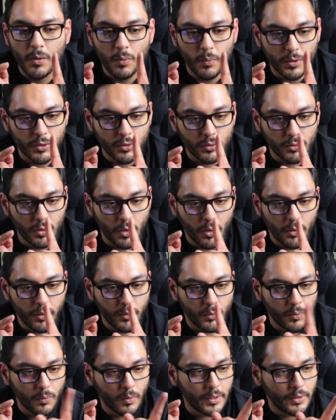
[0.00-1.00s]
When you go
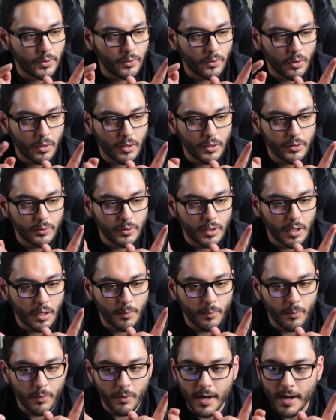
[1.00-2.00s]
through one door, you
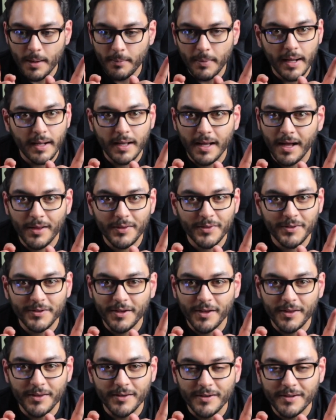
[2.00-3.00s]
come right back out
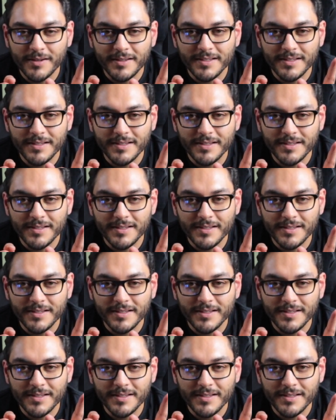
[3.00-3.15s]
the other.